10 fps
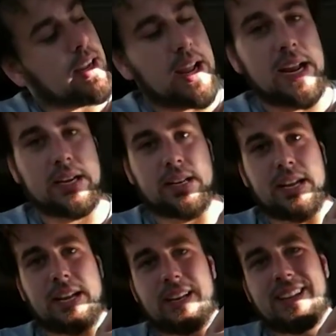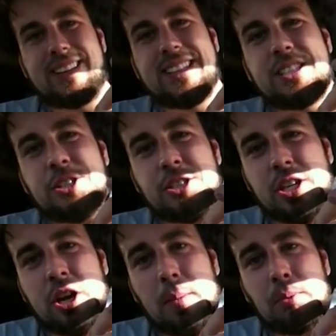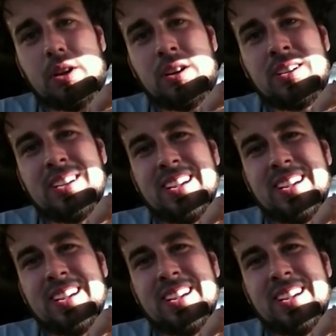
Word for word: and get, this is just a coupler.